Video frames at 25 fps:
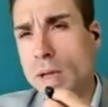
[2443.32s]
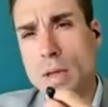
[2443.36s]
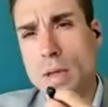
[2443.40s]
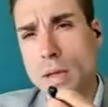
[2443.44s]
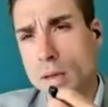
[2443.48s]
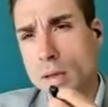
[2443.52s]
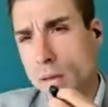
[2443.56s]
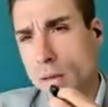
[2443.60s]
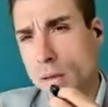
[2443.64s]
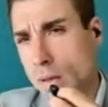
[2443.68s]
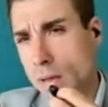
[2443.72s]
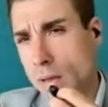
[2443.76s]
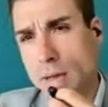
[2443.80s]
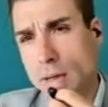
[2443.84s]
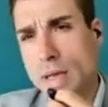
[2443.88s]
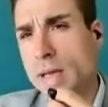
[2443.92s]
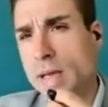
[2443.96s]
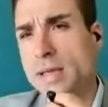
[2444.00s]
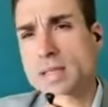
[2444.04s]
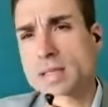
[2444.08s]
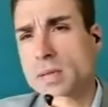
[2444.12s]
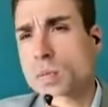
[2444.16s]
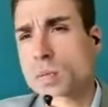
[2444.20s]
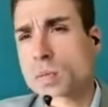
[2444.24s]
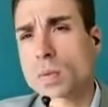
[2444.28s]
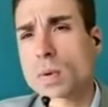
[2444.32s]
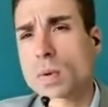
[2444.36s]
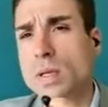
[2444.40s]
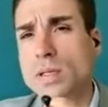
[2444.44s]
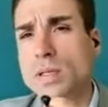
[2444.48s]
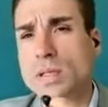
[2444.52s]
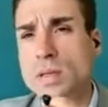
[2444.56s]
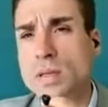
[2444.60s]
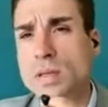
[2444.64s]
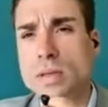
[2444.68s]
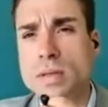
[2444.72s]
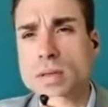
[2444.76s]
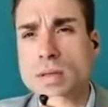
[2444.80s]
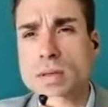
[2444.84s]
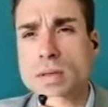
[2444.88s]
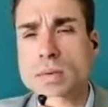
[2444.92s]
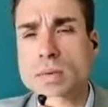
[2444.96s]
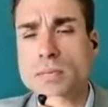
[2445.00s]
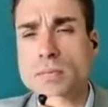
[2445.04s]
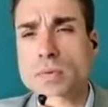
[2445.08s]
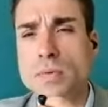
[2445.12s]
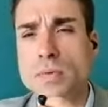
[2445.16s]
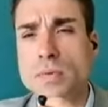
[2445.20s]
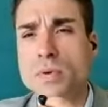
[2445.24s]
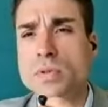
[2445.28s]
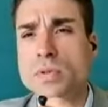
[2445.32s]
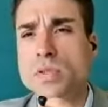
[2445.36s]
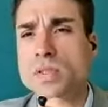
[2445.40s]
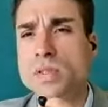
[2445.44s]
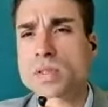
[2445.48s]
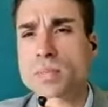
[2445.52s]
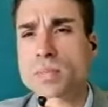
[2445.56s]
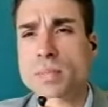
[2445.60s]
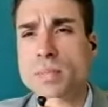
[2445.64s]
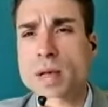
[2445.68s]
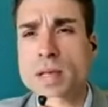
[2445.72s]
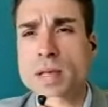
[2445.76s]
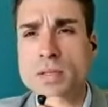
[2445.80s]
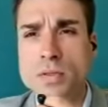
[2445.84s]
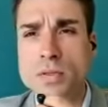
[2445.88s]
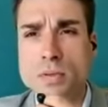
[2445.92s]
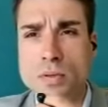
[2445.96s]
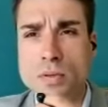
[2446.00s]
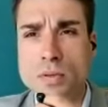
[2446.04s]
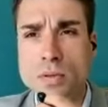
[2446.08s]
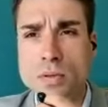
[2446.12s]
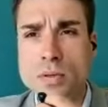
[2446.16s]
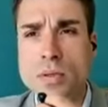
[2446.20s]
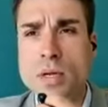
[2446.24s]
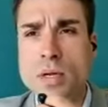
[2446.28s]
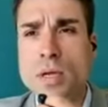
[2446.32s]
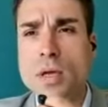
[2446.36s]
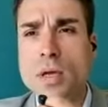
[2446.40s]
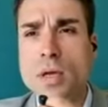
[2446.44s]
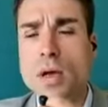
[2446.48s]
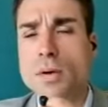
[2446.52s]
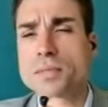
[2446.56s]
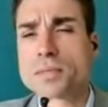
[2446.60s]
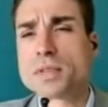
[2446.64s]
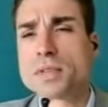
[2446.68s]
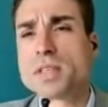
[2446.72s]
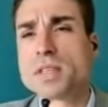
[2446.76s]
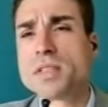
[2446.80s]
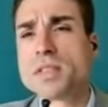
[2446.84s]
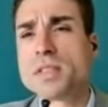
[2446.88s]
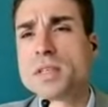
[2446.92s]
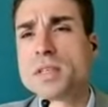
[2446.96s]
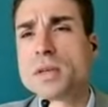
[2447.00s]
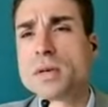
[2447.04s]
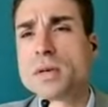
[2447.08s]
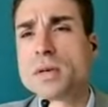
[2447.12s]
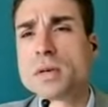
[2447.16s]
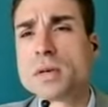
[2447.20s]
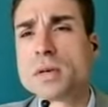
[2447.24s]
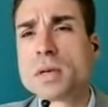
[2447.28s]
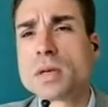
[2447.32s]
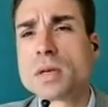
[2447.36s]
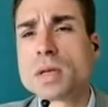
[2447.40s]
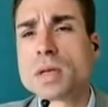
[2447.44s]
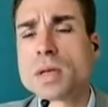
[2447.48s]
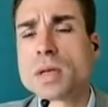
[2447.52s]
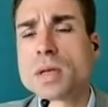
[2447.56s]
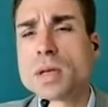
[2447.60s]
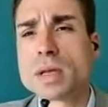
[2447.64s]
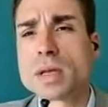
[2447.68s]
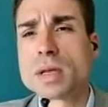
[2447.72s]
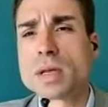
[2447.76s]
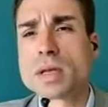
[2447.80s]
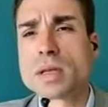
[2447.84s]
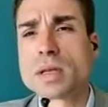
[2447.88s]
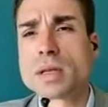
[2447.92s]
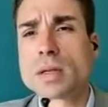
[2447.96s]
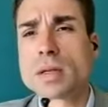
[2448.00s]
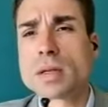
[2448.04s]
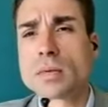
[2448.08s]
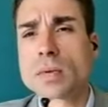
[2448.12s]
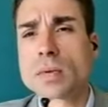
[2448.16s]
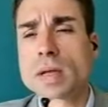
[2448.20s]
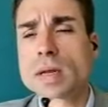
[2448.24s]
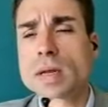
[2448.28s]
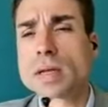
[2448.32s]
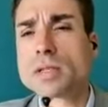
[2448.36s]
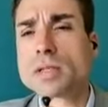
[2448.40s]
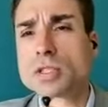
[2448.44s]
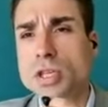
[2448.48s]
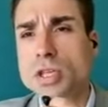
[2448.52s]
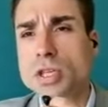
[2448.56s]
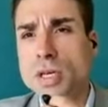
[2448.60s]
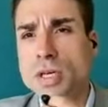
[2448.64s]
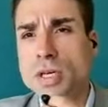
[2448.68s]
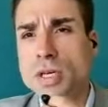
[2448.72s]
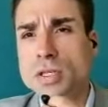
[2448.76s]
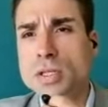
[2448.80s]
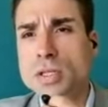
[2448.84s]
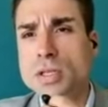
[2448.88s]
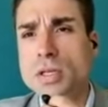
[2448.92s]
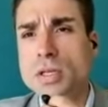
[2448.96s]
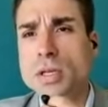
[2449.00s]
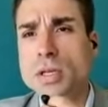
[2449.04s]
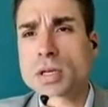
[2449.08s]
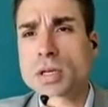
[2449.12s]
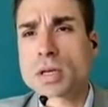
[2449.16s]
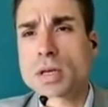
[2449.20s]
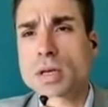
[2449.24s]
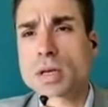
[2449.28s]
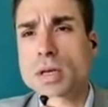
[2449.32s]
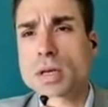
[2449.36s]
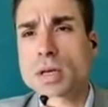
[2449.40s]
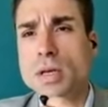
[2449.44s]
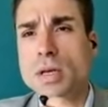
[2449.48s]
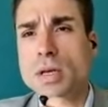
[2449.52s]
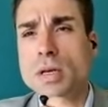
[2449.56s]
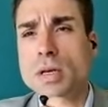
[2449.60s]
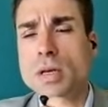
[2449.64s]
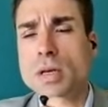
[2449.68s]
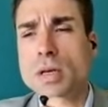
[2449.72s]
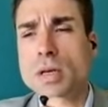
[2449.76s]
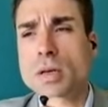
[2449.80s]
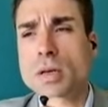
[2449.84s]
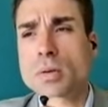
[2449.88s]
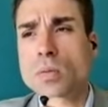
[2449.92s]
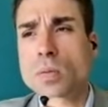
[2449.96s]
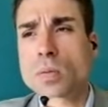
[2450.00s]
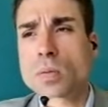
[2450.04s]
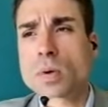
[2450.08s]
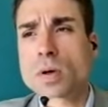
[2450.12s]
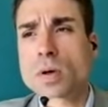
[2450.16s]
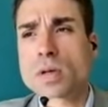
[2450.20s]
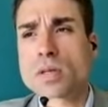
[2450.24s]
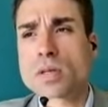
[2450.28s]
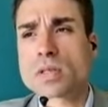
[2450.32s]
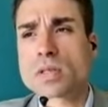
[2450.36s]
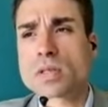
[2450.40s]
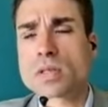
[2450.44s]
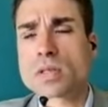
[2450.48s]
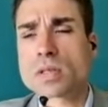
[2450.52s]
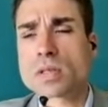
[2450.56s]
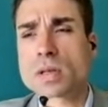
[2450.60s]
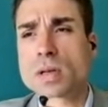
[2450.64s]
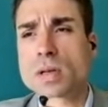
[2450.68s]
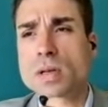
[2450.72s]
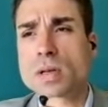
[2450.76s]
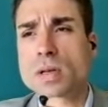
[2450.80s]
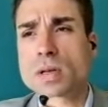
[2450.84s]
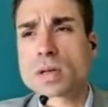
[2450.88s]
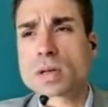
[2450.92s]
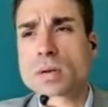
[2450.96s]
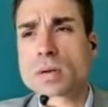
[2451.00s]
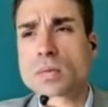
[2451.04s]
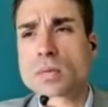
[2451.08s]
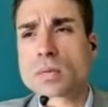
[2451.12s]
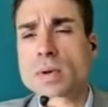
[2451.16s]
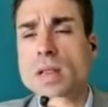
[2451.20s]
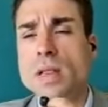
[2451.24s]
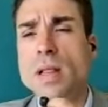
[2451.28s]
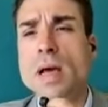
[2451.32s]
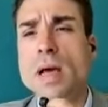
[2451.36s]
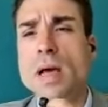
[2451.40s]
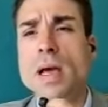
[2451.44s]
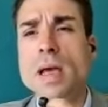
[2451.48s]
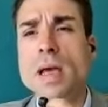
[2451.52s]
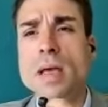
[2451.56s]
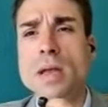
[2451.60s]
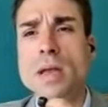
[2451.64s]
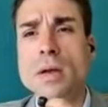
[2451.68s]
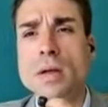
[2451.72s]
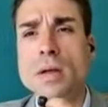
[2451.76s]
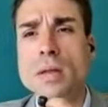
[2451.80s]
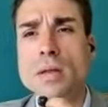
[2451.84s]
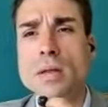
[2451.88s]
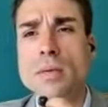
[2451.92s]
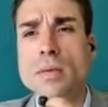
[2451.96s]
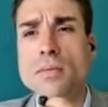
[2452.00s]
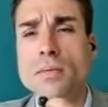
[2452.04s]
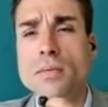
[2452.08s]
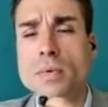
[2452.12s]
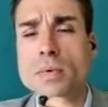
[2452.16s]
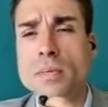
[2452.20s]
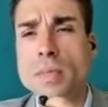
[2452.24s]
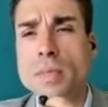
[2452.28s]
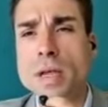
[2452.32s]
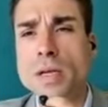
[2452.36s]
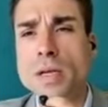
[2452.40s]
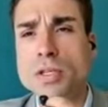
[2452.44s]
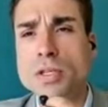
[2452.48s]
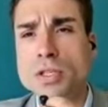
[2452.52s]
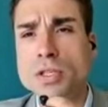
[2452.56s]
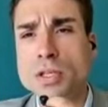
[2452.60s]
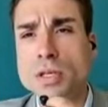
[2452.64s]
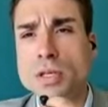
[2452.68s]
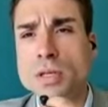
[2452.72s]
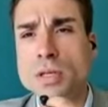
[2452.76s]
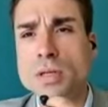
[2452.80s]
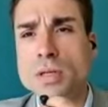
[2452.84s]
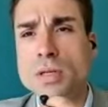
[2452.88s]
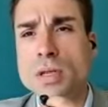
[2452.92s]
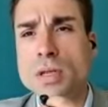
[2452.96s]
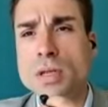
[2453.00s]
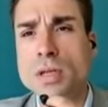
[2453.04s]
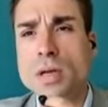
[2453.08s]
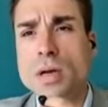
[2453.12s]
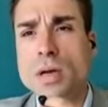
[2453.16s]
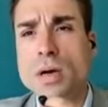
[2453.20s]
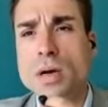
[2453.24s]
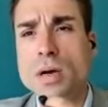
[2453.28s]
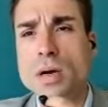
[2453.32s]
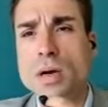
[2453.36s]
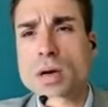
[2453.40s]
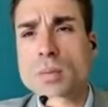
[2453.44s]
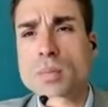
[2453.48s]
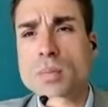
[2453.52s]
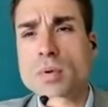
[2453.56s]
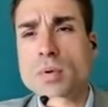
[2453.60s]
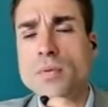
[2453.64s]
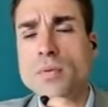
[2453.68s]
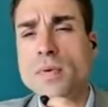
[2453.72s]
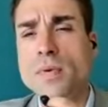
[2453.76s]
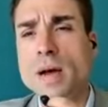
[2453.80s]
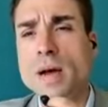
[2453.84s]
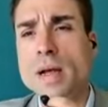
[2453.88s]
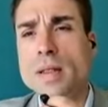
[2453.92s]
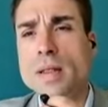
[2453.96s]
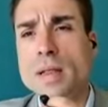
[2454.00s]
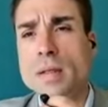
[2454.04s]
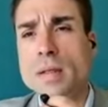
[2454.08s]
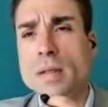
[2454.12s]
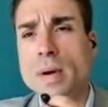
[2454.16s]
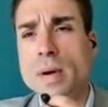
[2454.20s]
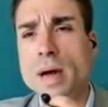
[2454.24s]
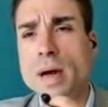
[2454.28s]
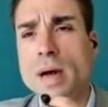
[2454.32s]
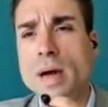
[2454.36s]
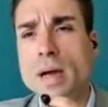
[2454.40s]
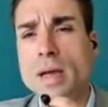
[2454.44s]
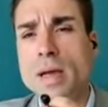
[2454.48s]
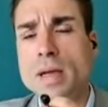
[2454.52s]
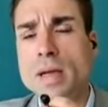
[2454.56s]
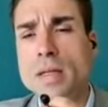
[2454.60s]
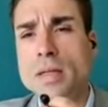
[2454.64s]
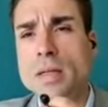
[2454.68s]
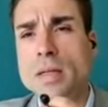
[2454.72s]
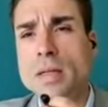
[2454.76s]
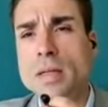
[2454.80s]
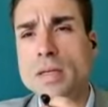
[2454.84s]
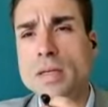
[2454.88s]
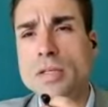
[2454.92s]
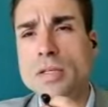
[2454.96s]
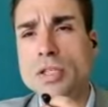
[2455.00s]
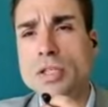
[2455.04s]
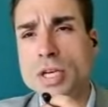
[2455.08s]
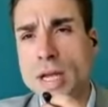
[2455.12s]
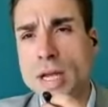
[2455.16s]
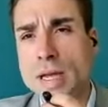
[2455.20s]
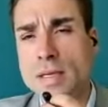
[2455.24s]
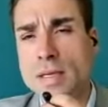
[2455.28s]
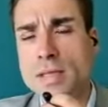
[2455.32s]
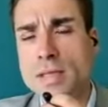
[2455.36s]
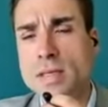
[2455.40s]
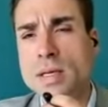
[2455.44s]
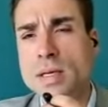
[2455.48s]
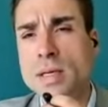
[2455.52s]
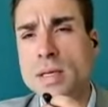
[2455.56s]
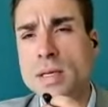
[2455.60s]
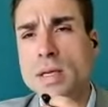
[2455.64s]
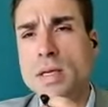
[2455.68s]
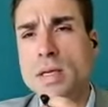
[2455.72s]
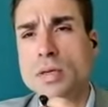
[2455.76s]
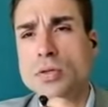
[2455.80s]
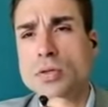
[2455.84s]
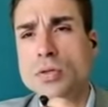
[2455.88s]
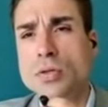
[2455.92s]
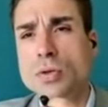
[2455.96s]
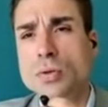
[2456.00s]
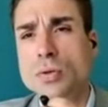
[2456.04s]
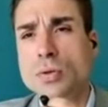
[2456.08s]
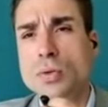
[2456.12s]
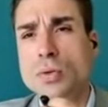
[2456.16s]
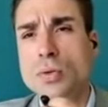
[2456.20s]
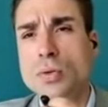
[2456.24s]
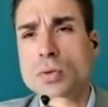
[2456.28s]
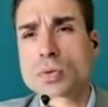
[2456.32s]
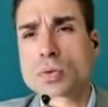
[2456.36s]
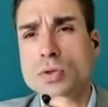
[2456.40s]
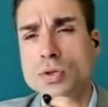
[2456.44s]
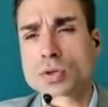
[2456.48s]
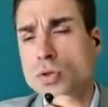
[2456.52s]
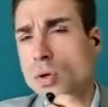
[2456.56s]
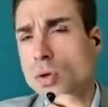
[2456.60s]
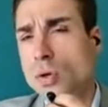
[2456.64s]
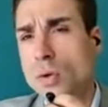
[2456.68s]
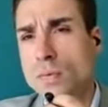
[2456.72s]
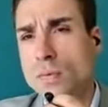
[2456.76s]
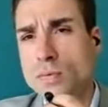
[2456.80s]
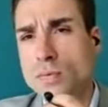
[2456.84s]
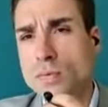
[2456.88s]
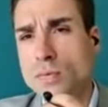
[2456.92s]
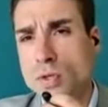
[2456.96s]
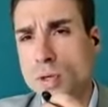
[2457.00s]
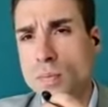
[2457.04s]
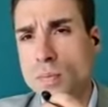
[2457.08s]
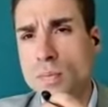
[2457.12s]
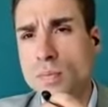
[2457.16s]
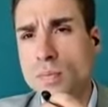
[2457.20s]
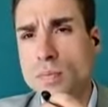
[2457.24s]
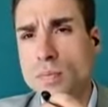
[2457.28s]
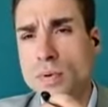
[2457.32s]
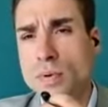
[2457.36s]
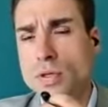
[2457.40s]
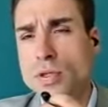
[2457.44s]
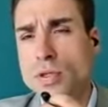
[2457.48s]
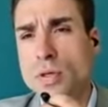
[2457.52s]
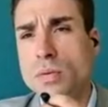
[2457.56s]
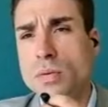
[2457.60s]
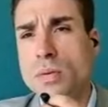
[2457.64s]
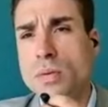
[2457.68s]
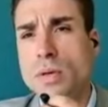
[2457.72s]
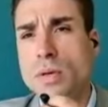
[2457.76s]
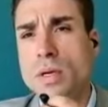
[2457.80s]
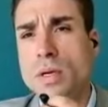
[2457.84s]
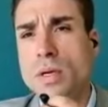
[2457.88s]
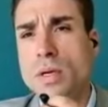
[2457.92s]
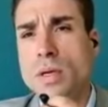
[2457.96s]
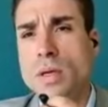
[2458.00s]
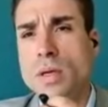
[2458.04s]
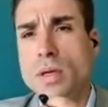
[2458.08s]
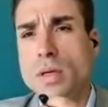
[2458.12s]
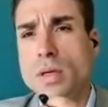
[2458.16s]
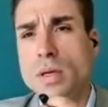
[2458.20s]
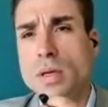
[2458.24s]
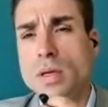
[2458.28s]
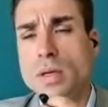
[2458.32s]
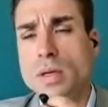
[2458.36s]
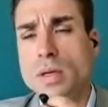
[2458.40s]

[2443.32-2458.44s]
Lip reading: I guess it was on the first semester of this year, and when a judge was relying on information provided by the chat to solve some particular